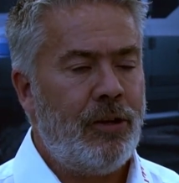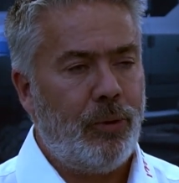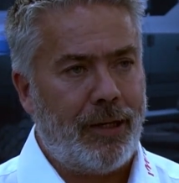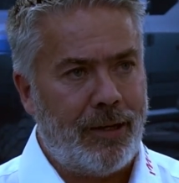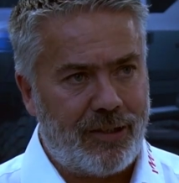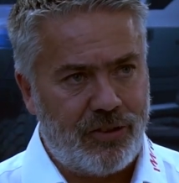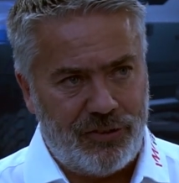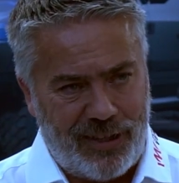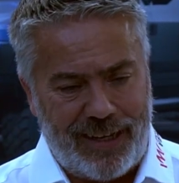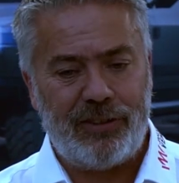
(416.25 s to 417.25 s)
we can actually
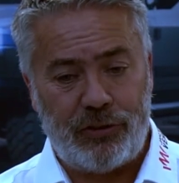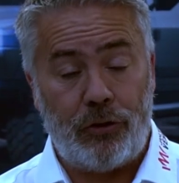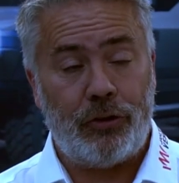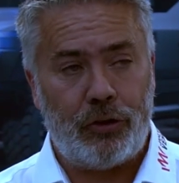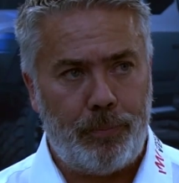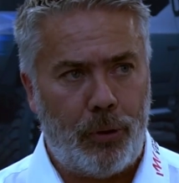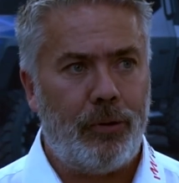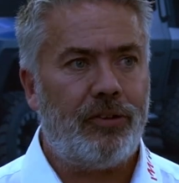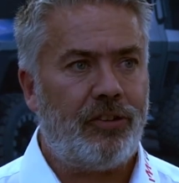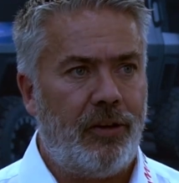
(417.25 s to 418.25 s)
take certain
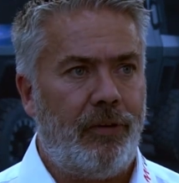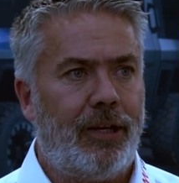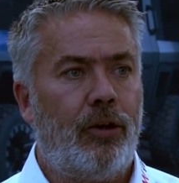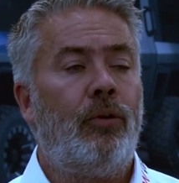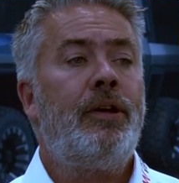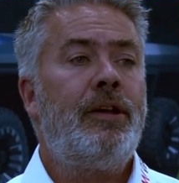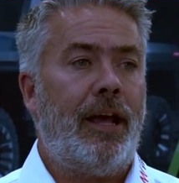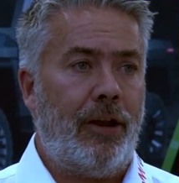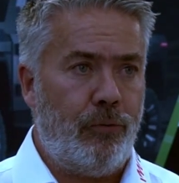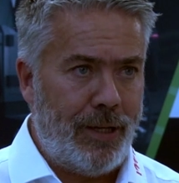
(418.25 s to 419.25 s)
components in the vehicle
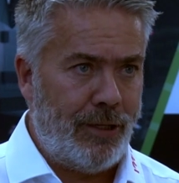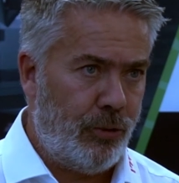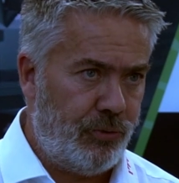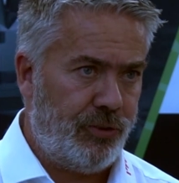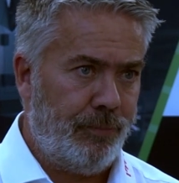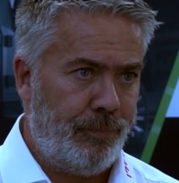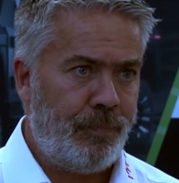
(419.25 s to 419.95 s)
and reuse them.